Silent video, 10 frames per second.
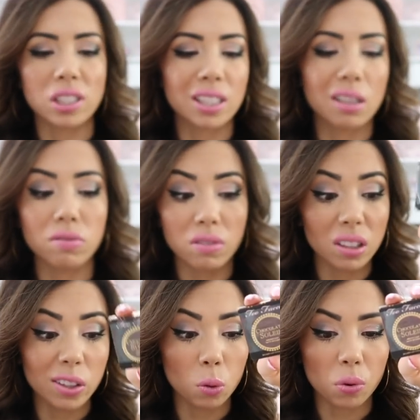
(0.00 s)
just the
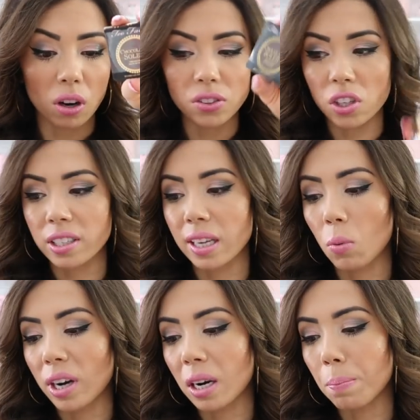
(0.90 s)
little bronzer because I
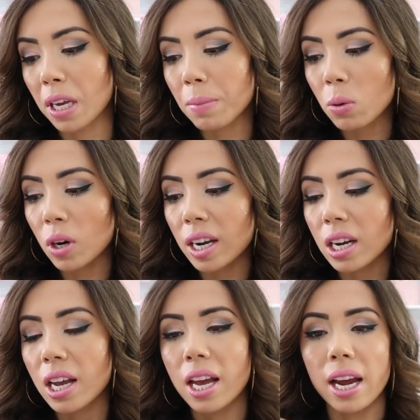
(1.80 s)
wanted a baby
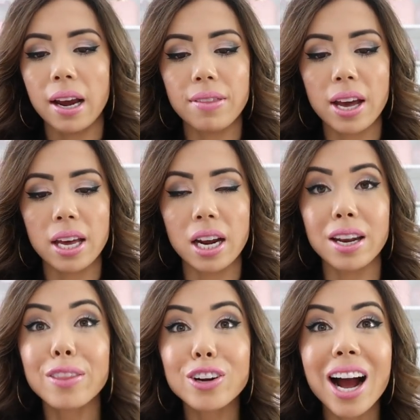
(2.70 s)
one. And then
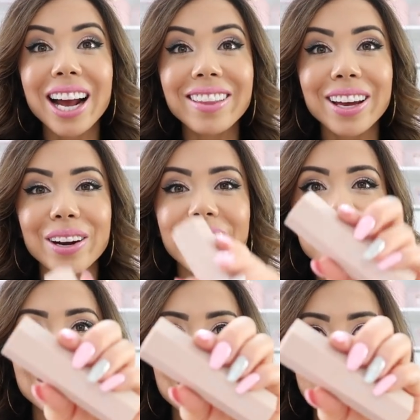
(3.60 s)
another
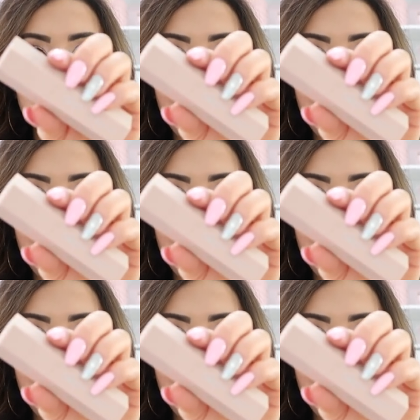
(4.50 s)
highlighter because I'm